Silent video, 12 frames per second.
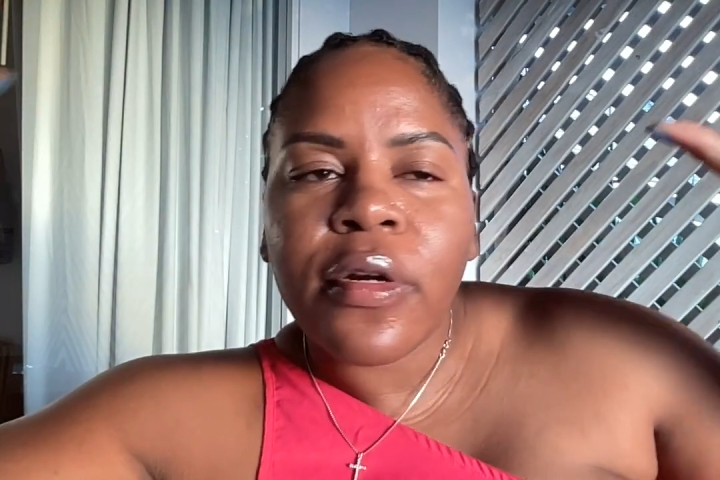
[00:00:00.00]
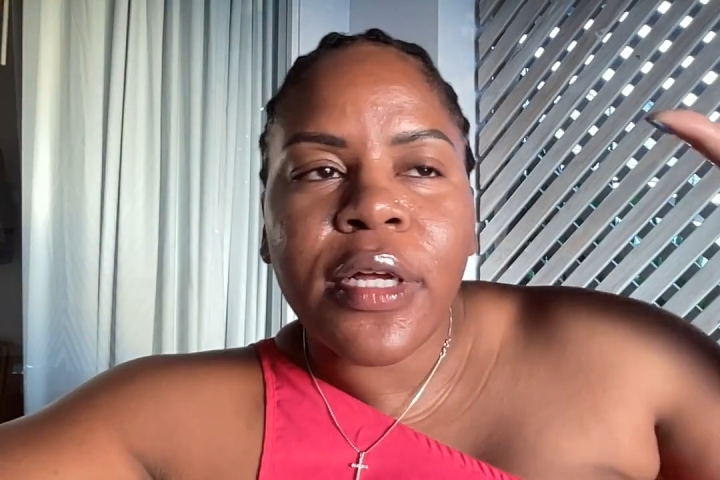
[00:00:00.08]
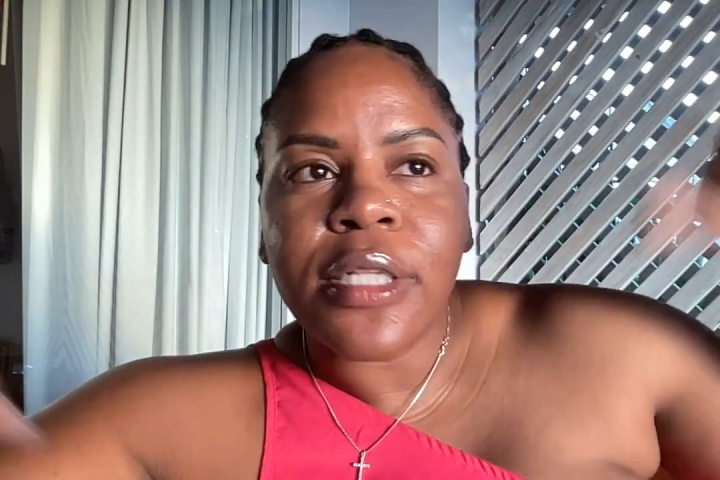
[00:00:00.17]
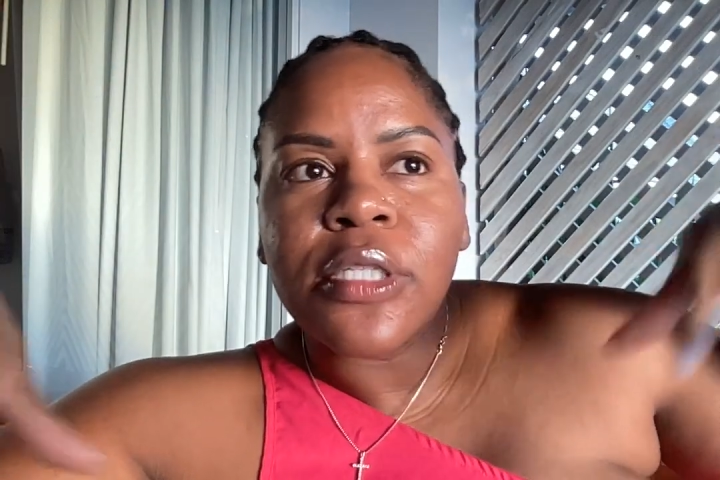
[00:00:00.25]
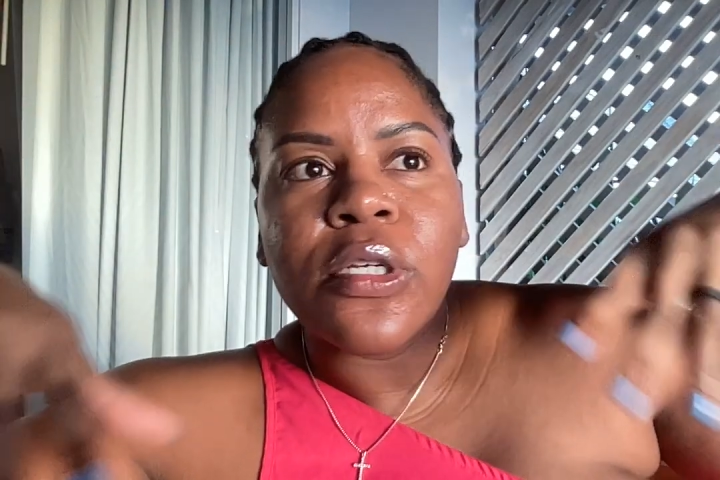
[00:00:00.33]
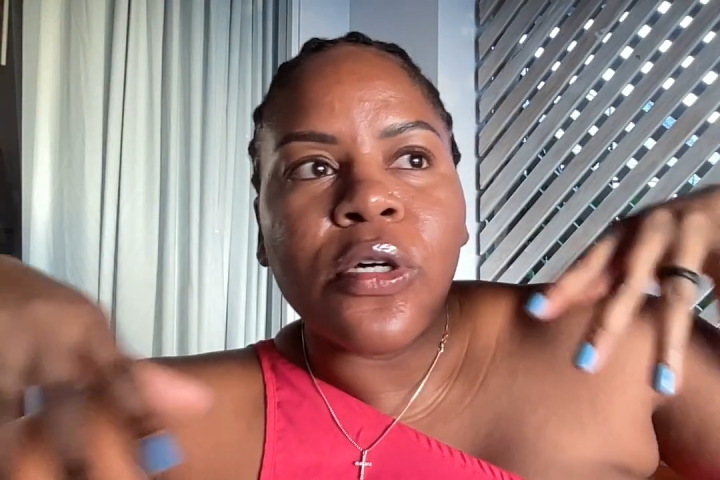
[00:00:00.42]

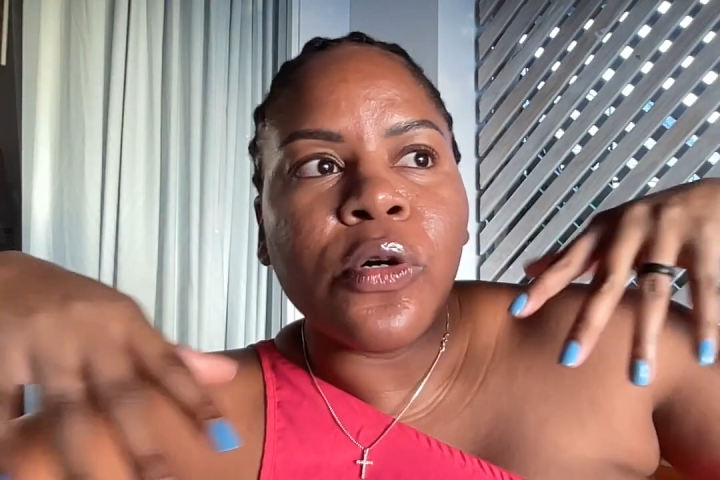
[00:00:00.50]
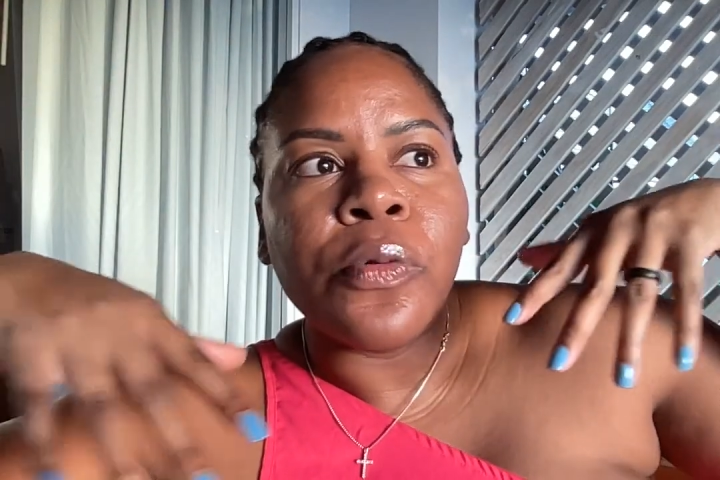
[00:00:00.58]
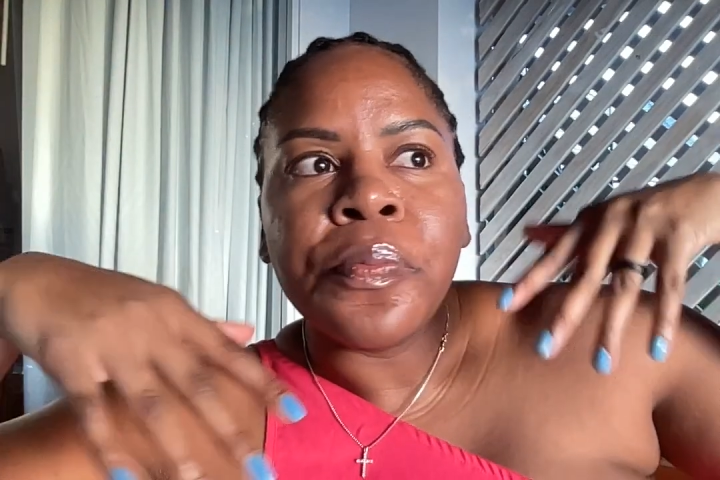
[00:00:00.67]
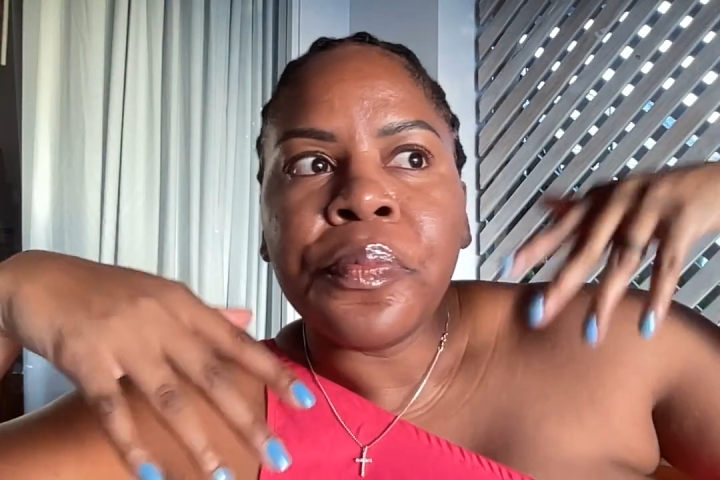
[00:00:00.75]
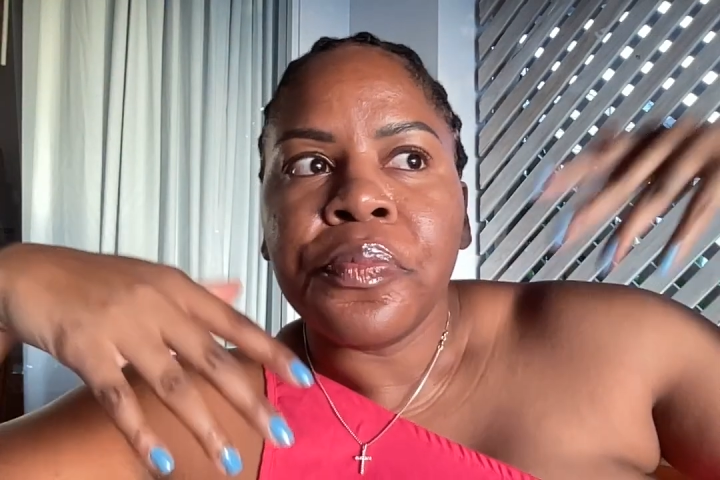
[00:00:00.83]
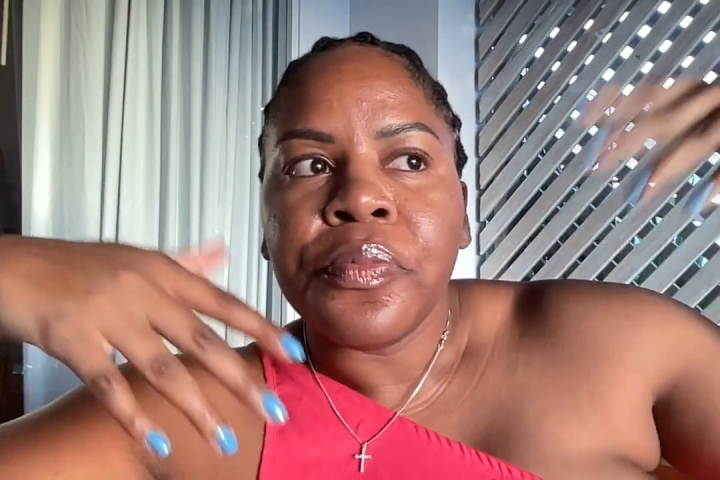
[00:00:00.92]
And so
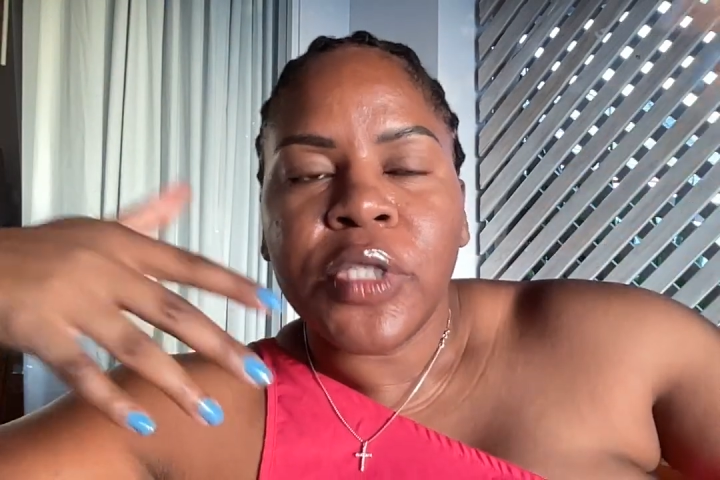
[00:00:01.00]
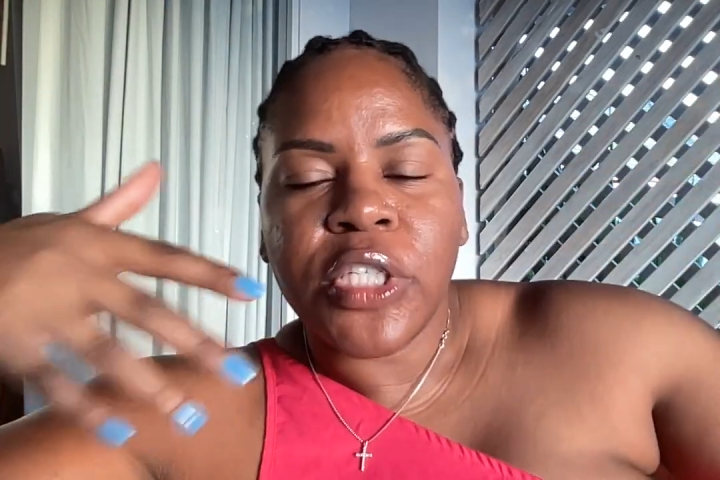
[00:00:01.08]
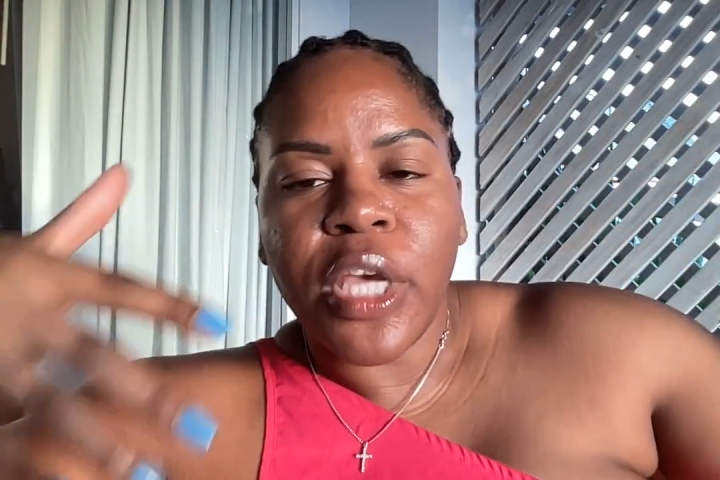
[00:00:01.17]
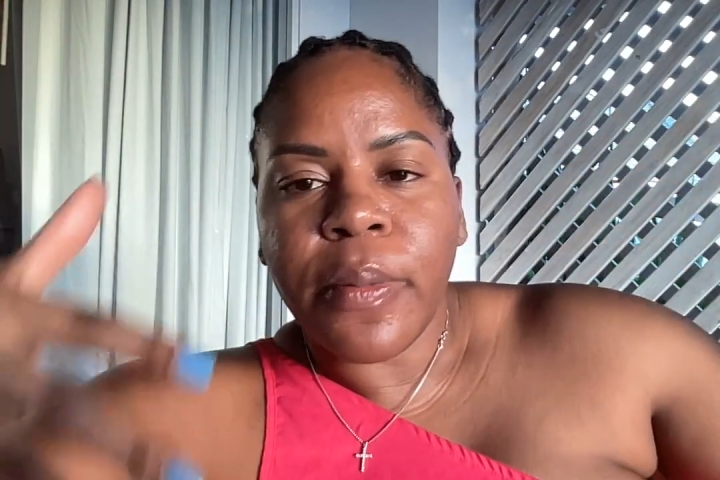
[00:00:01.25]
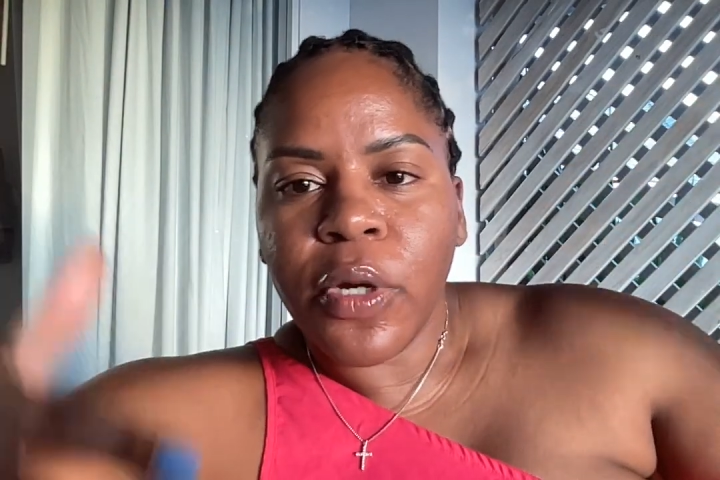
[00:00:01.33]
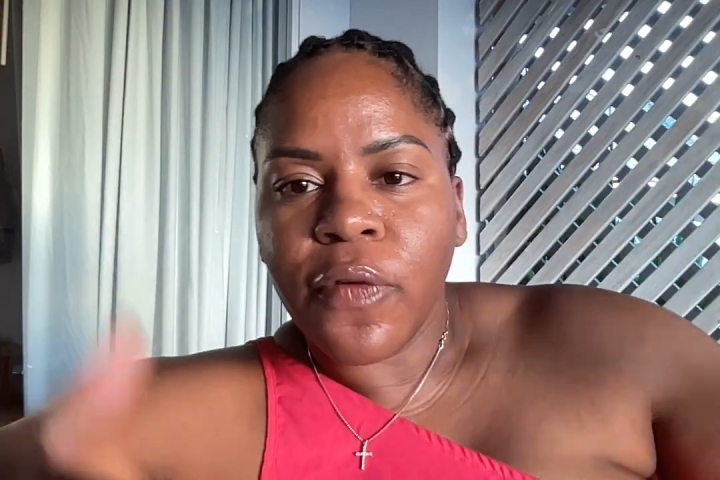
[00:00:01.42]
she
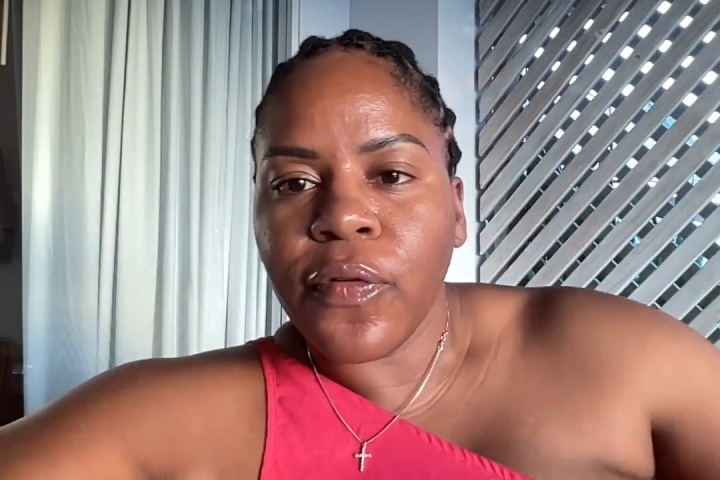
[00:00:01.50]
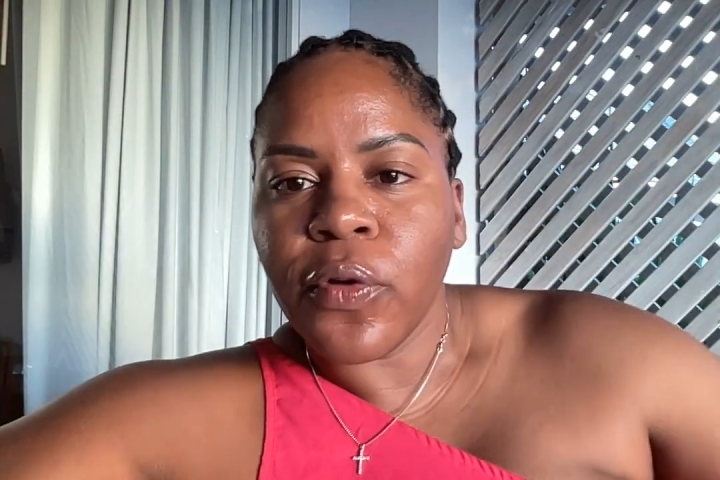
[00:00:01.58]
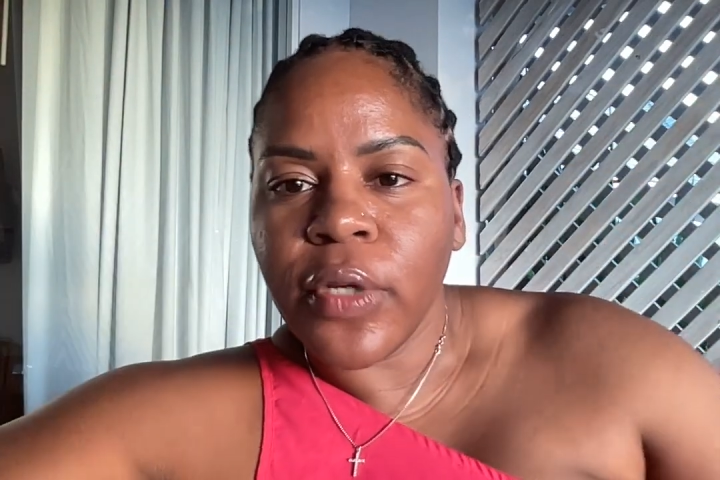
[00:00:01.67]
gave me her full